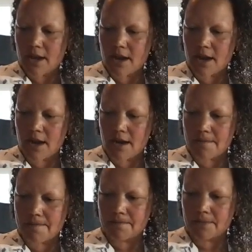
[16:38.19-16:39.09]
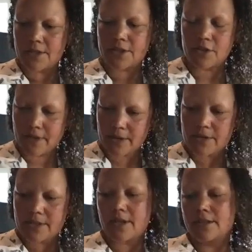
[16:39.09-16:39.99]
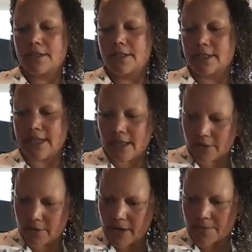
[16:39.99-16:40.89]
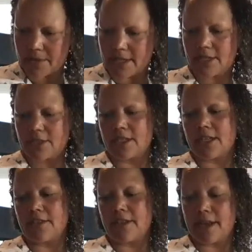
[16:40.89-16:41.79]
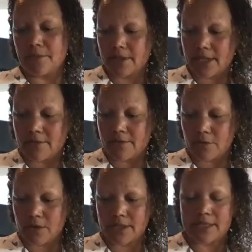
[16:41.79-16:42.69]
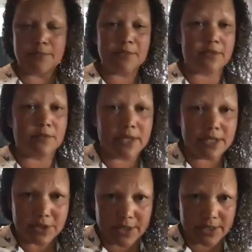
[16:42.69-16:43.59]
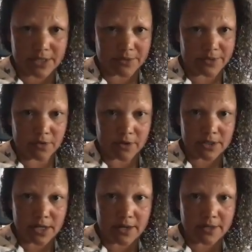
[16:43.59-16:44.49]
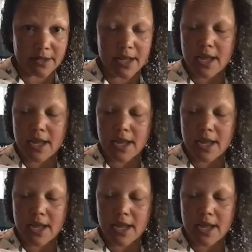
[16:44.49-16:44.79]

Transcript: the survey results, the salary recommendation, and then I'm looking for, similar to what you just did with the org chart,